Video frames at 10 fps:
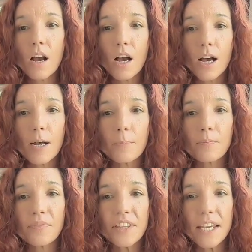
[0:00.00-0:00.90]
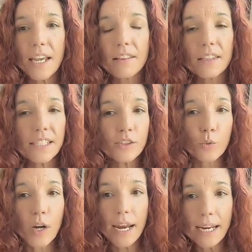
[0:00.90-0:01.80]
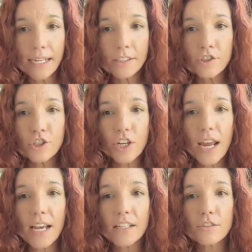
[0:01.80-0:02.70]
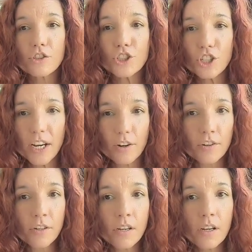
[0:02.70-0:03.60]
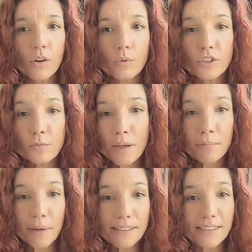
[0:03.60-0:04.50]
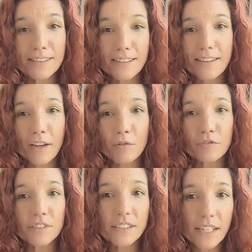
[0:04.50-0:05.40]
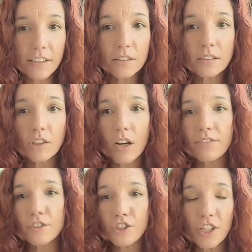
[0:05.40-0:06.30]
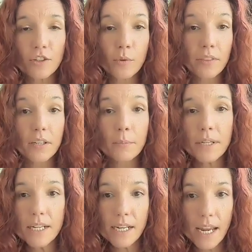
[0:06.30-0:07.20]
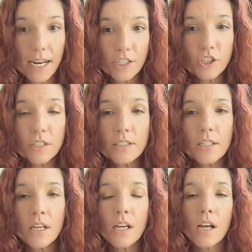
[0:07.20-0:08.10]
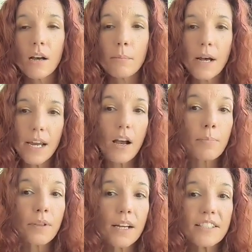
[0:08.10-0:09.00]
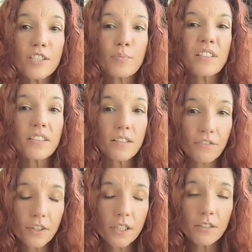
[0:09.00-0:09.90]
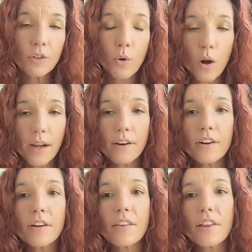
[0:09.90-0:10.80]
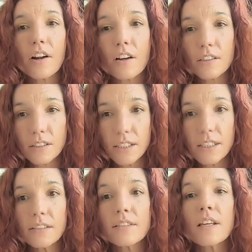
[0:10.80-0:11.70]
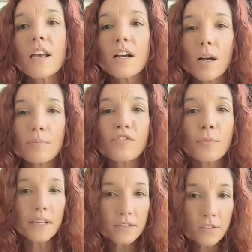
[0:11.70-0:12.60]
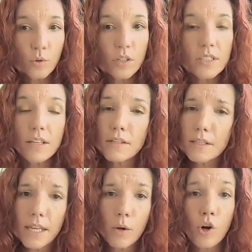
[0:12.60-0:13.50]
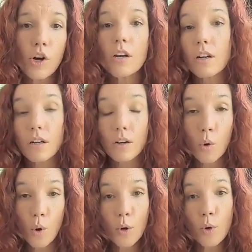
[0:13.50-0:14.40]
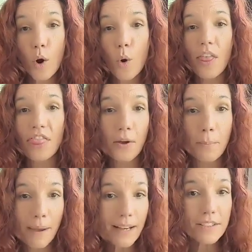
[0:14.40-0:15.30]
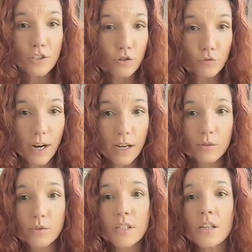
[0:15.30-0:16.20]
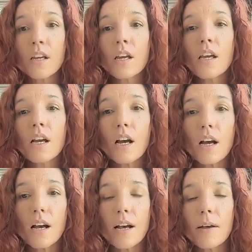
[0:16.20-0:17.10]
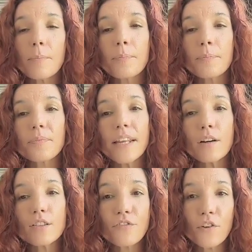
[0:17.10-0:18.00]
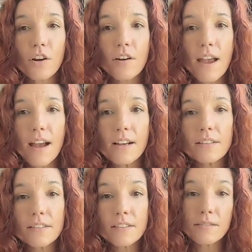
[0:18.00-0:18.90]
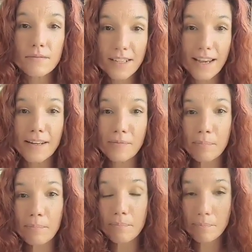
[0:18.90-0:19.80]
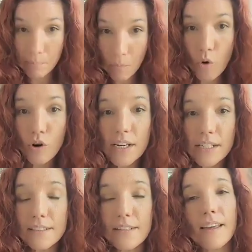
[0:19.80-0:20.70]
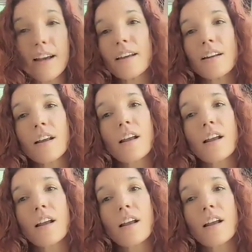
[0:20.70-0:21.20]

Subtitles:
The leads were aged and shared, which meant basically they were recycled, often shared with competing agents. My upline specifically required that our leads come his source and that they were, quote unquote, the best around. Now, as far as getting more into that,